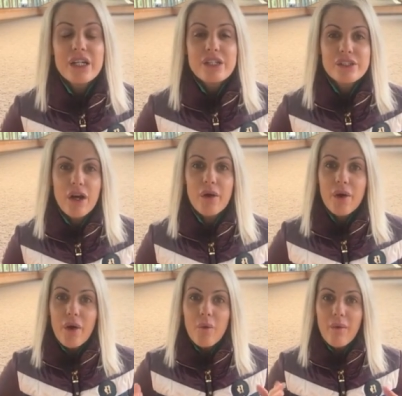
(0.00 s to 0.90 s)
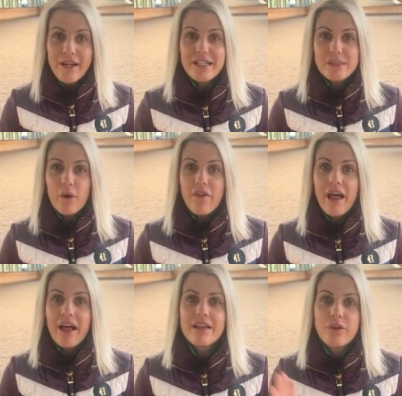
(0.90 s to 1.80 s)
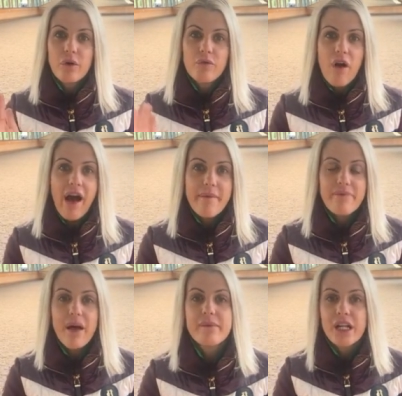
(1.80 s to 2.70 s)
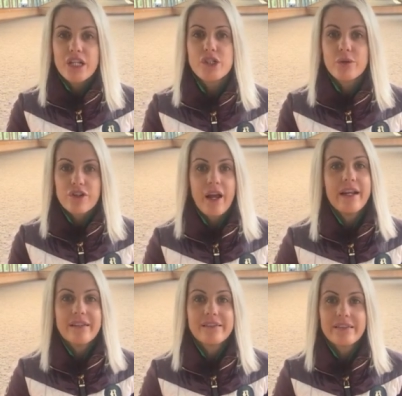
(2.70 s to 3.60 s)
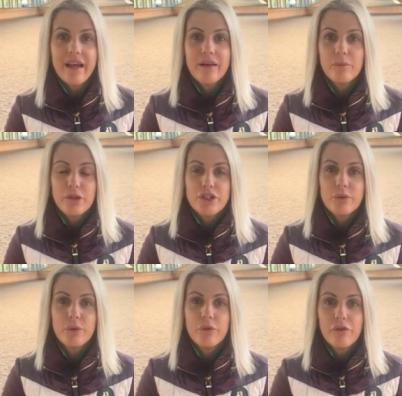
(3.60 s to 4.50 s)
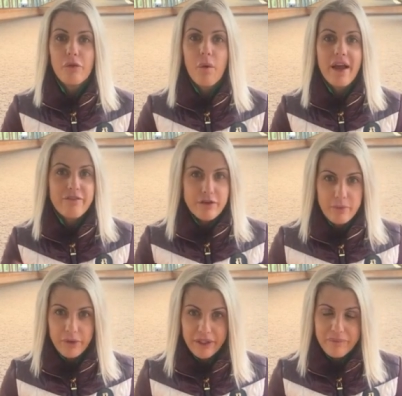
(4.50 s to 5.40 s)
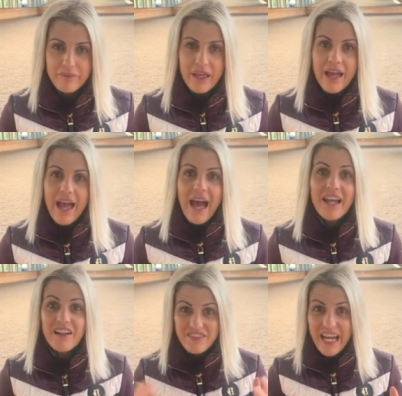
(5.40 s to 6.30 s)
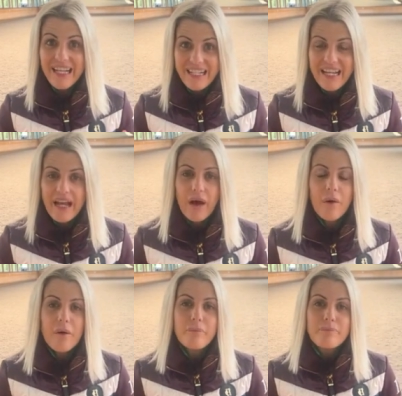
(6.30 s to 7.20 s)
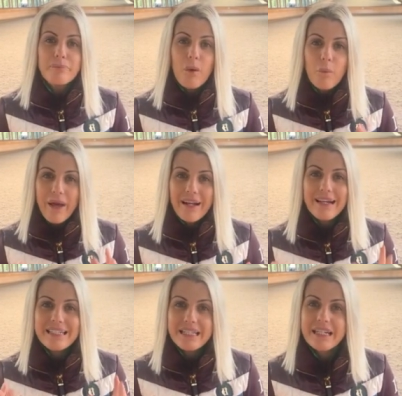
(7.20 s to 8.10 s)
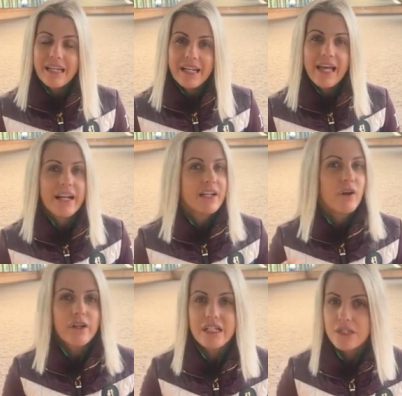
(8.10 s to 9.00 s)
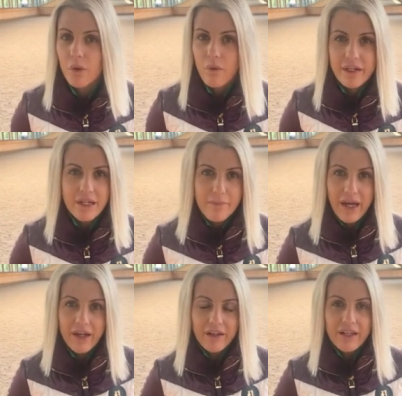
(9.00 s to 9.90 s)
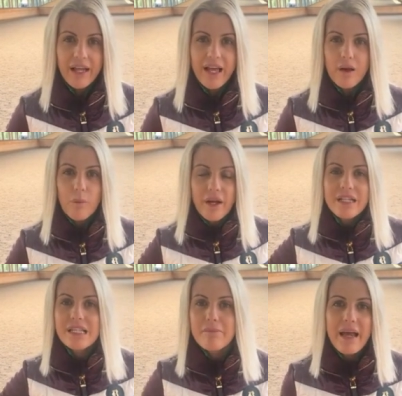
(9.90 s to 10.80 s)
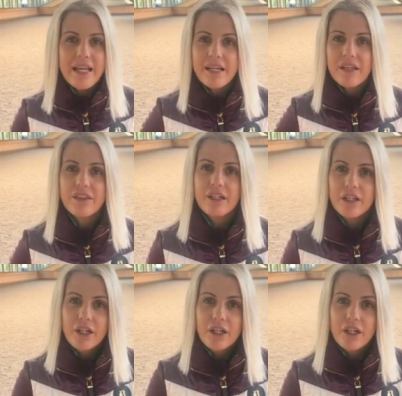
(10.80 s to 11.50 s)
So when I saw that, I thought, right, I'm going to do a training scale module for everybody. And I've done it now, but when I did it and I got in talking about it, and I wanted to make it that